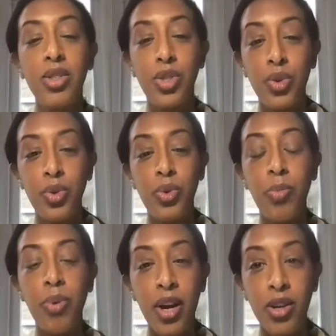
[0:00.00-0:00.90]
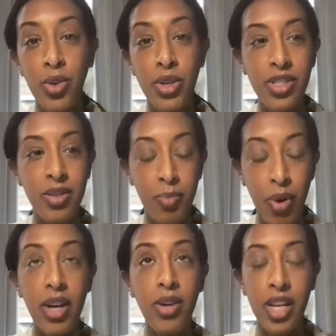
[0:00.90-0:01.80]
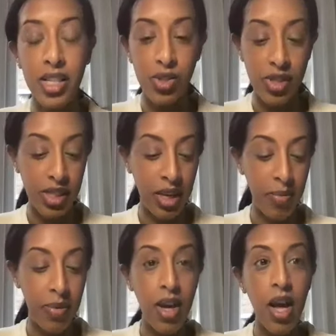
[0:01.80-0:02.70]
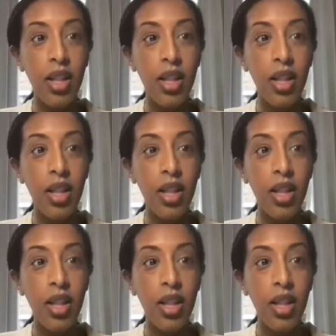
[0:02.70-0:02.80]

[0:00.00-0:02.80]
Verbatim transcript: to prioritize your sleep.